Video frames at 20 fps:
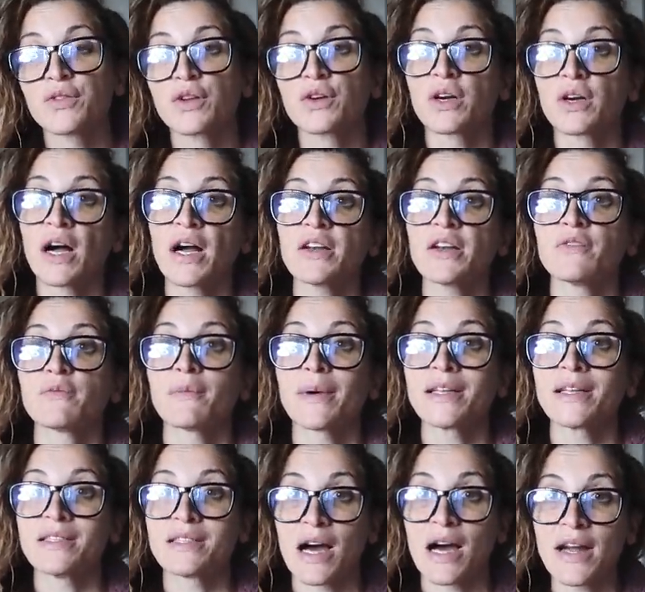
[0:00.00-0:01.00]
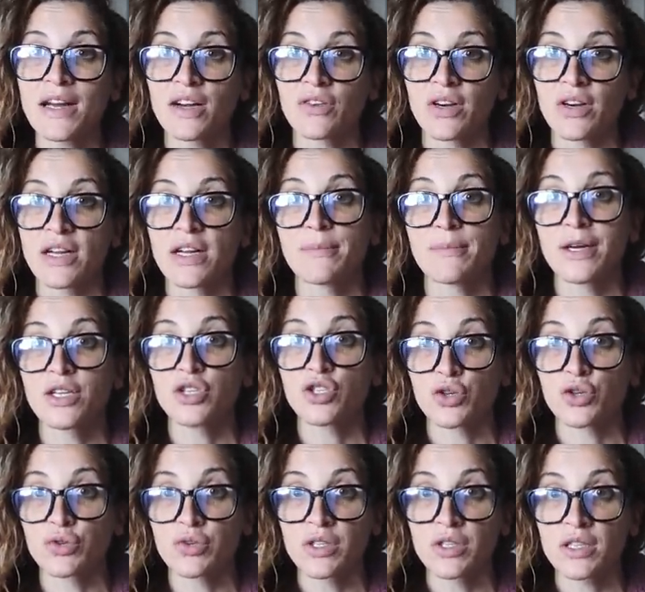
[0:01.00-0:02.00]
They're kind of my diary and my
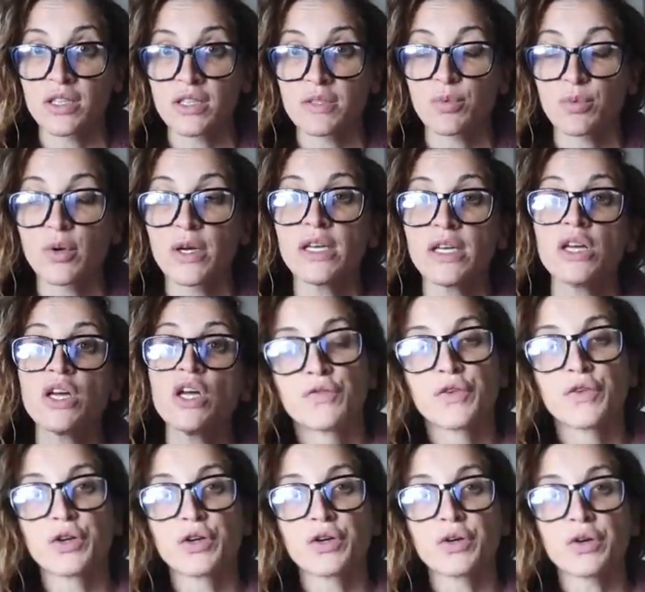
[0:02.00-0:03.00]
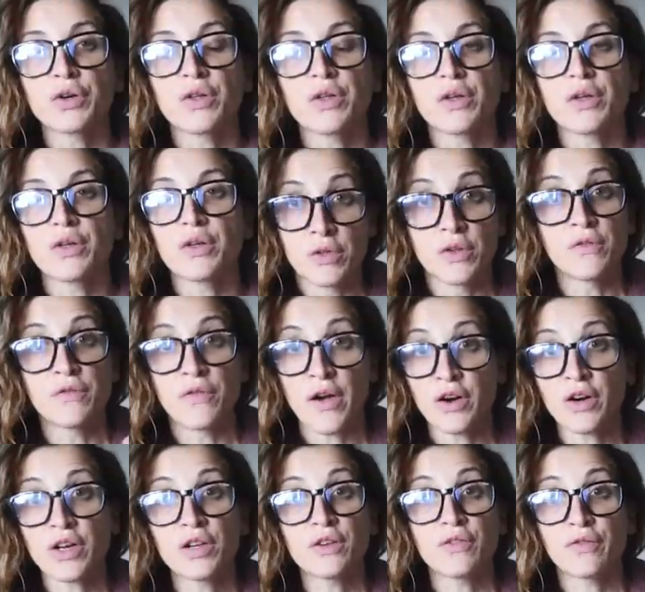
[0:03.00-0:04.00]
journal at this point. For the
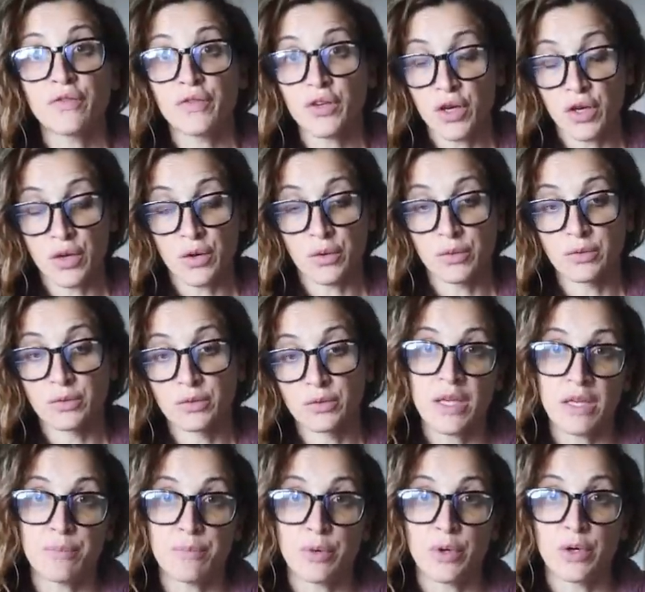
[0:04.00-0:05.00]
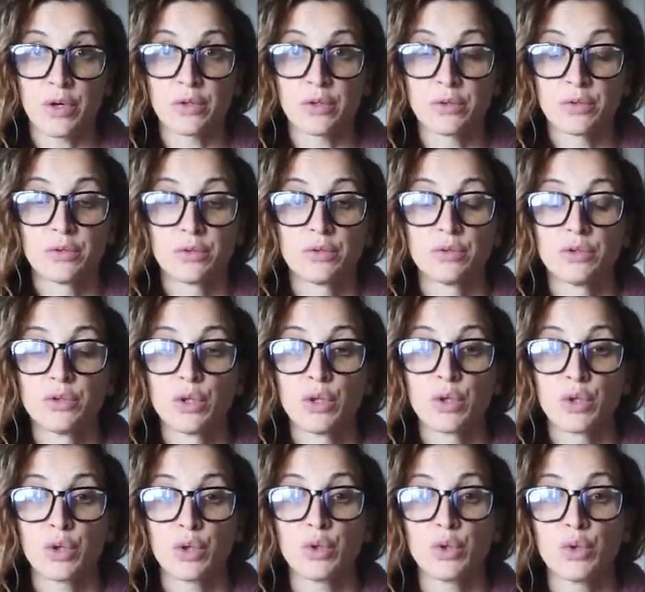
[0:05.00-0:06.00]
very few people
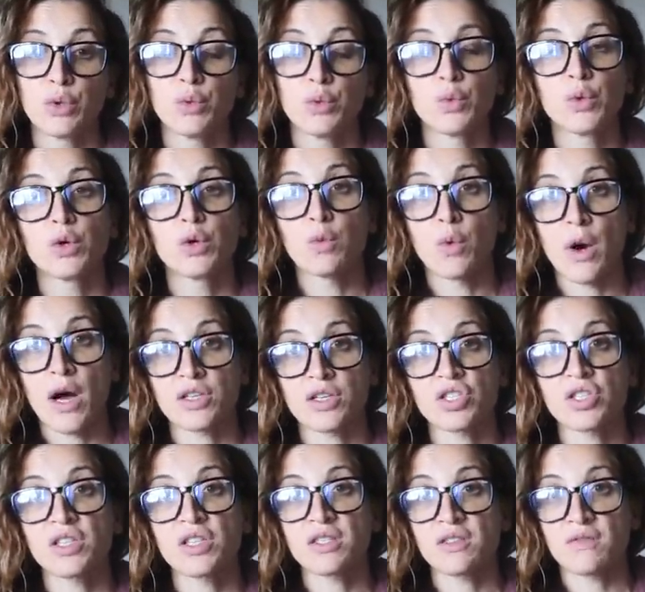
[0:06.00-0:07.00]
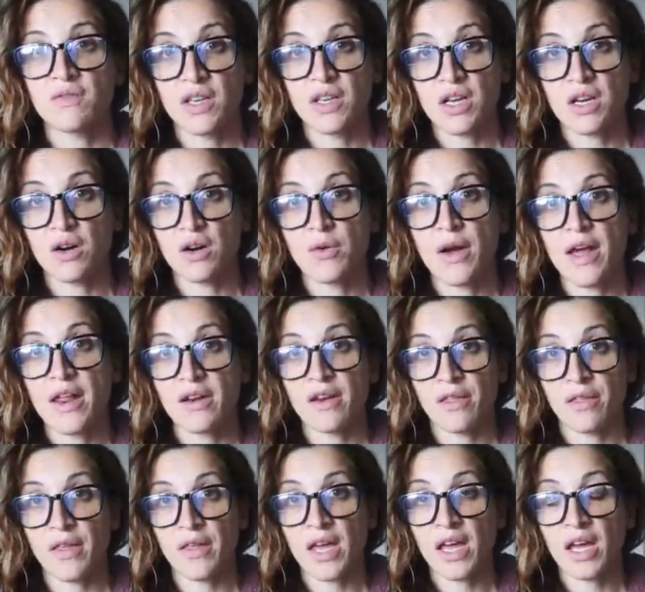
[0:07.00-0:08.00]
who will watch this video and
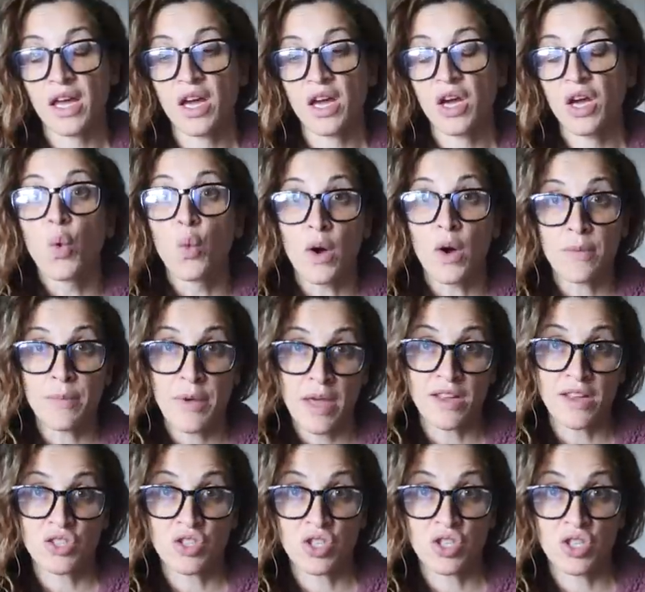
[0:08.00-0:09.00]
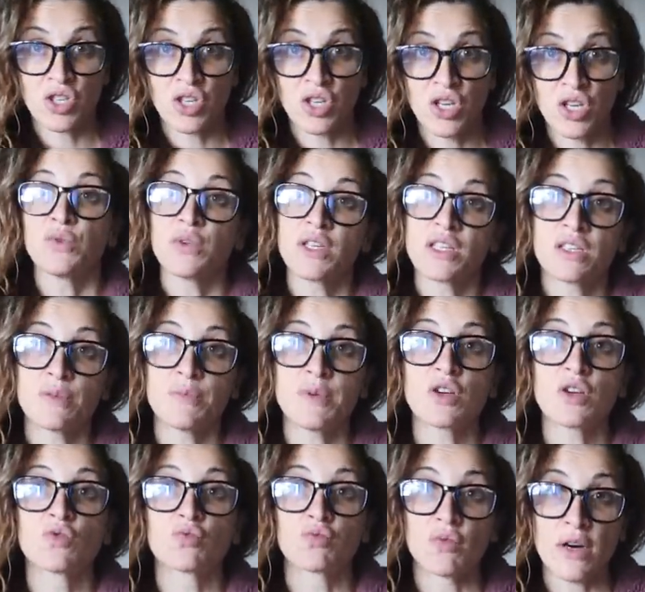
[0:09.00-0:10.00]
think, what a bitch. You need to
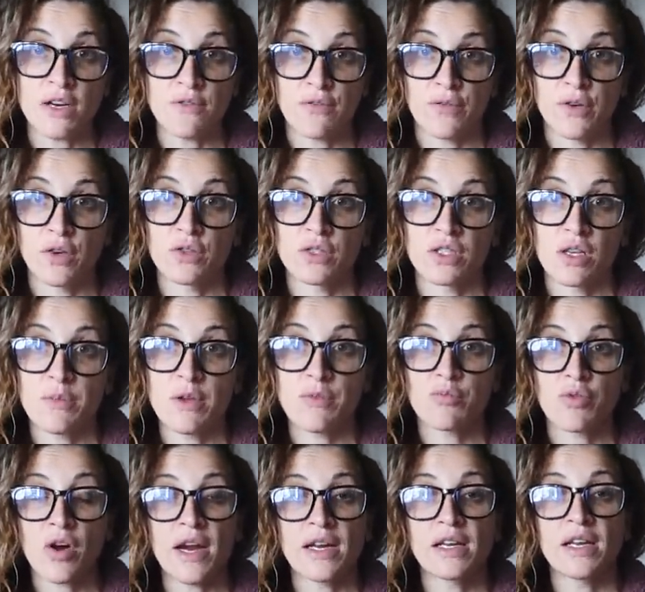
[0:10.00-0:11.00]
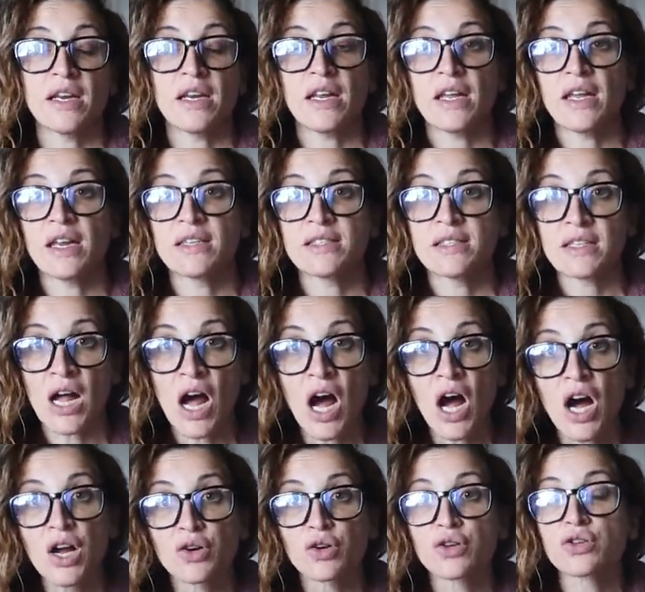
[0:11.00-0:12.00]
be grateful to be pregnant. It is an
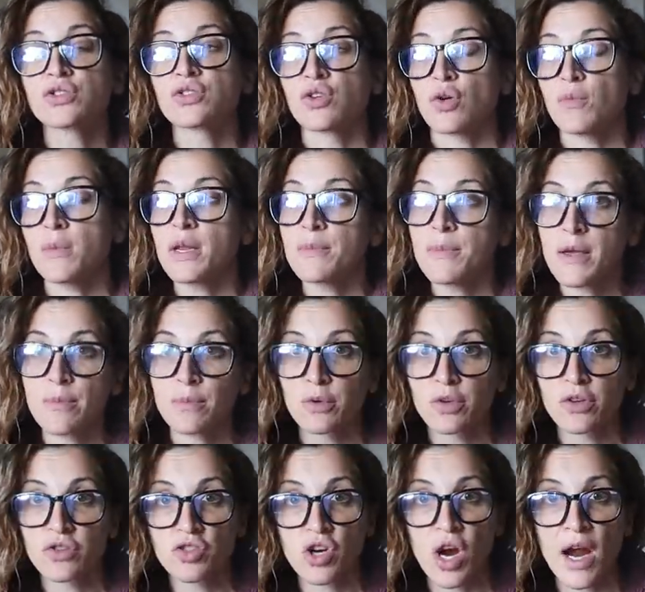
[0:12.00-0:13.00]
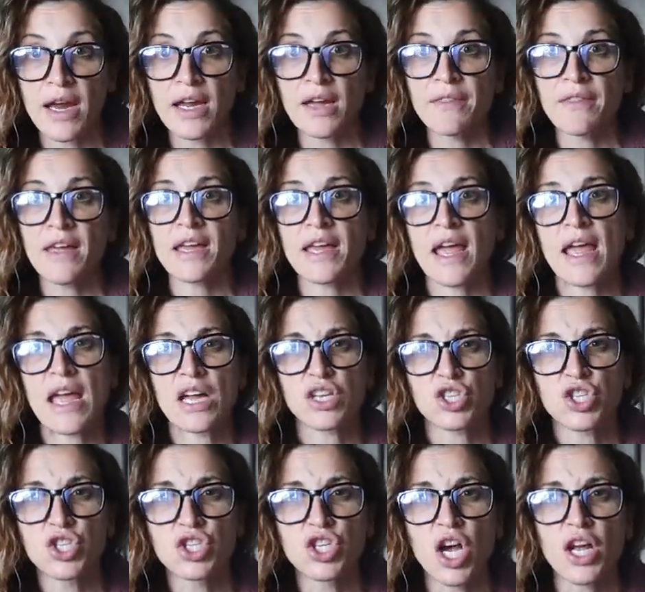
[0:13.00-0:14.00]
honor. So many people are trying and they
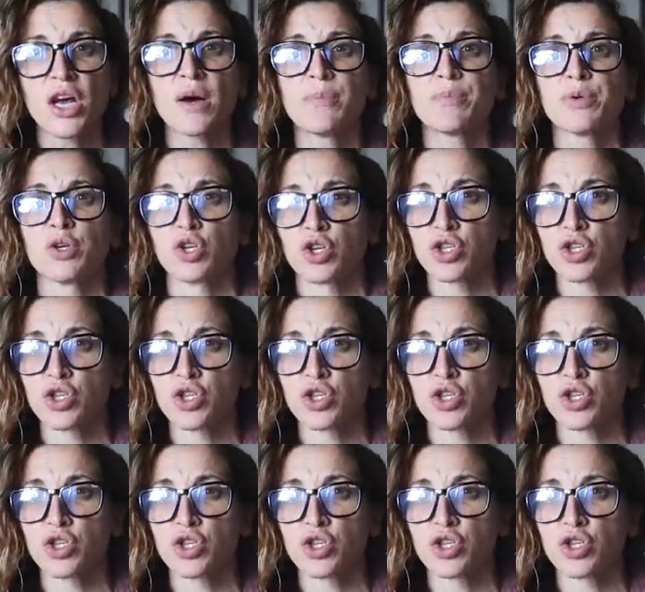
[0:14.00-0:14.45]
can't. Shut up.